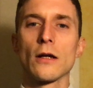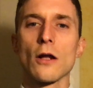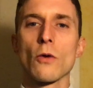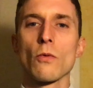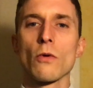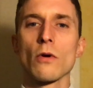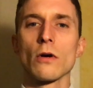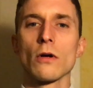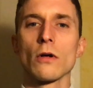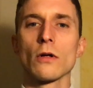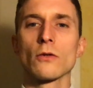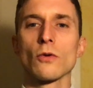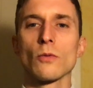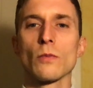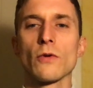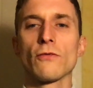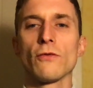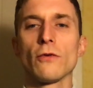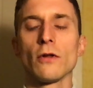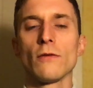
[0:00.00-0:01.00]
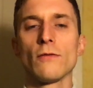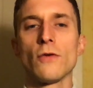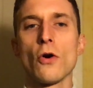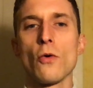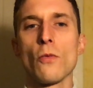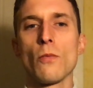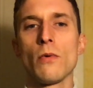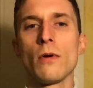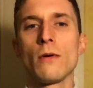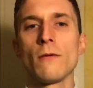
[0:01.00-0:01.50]
words will be full of
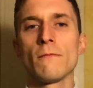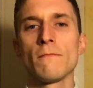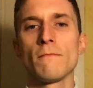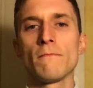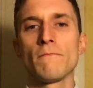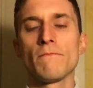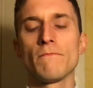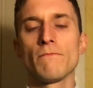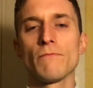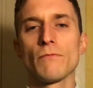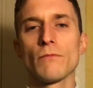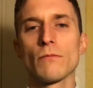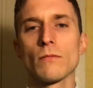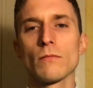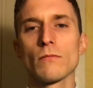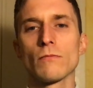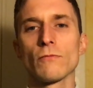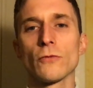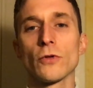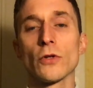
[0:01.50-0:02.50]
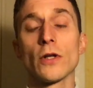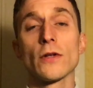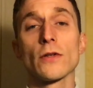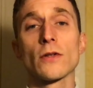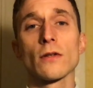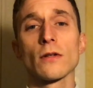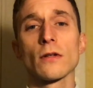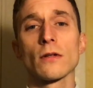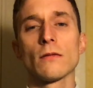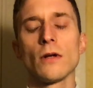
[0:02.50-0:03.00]
hope. For
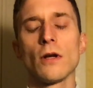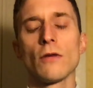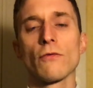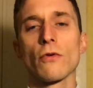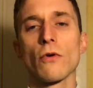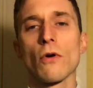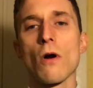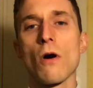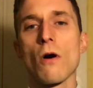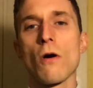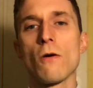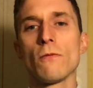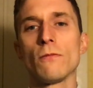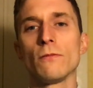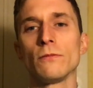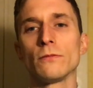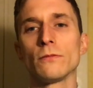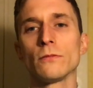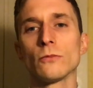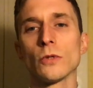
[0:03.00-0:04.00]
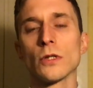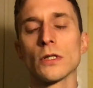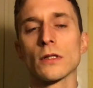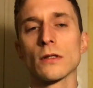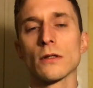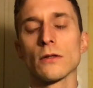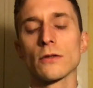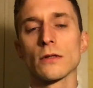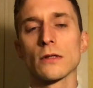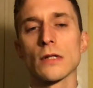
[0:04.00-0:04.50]
this and for all, we
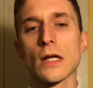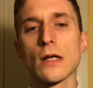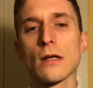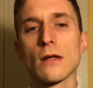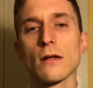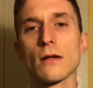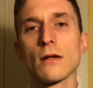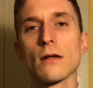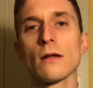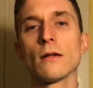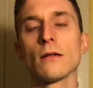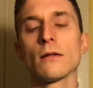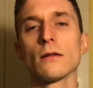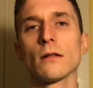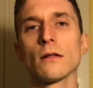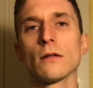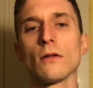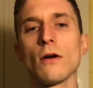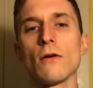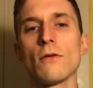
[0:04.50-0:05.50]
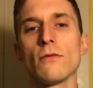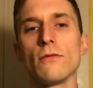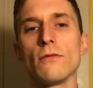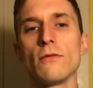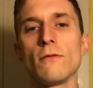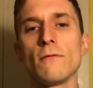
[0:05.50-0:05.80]
still stand in love.